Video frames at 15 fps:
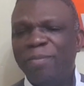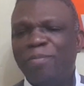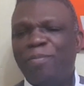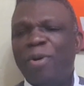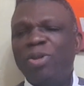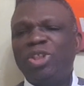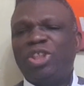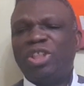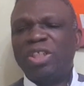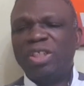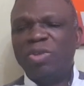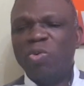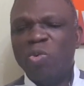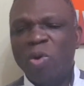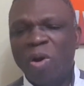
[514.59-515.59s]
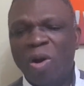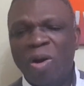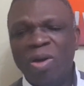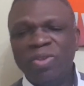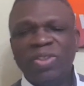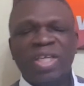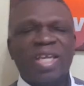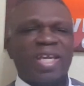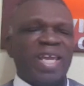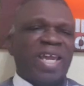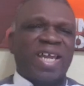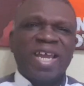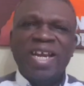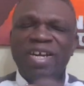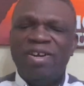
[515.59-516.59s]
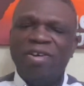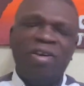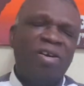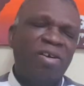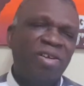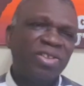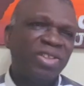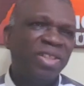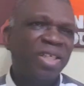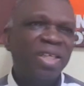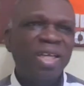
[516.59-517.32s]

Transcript: punching walls, kicking doors,